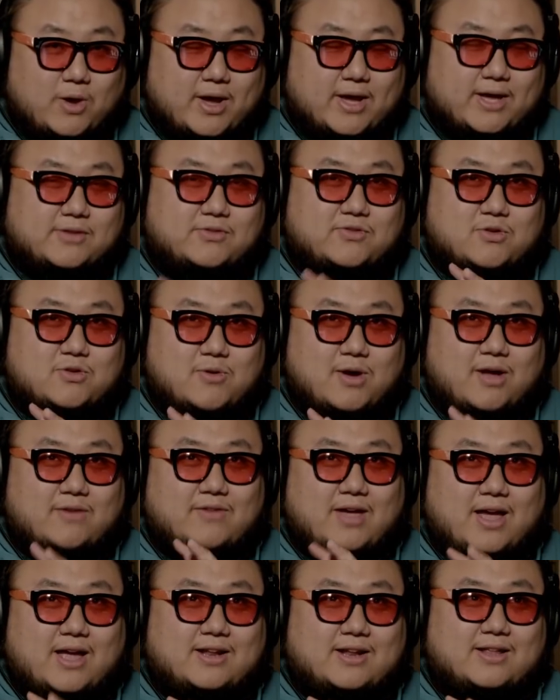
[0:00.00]
way to
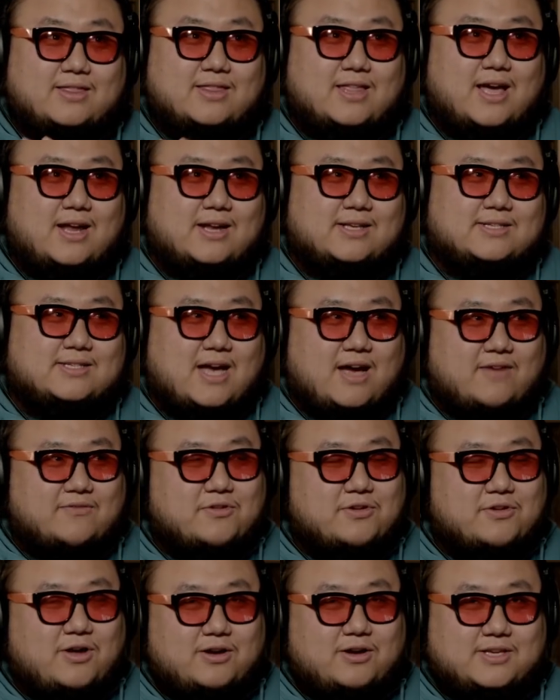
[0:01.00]
have ended that is
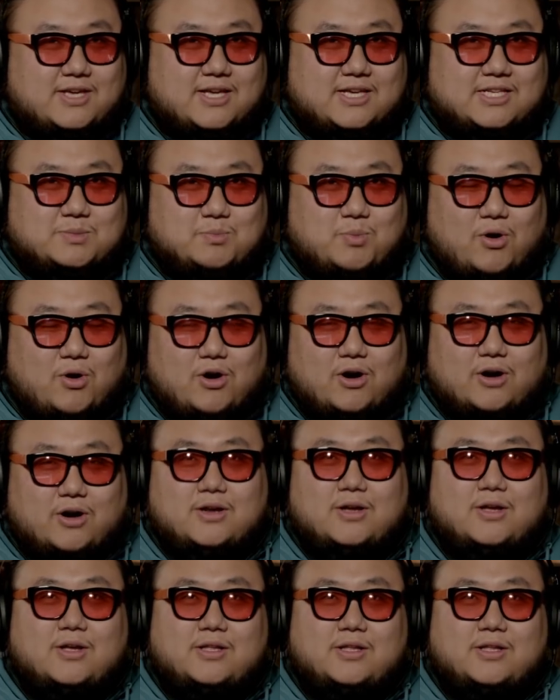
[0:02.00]
after Young K's part,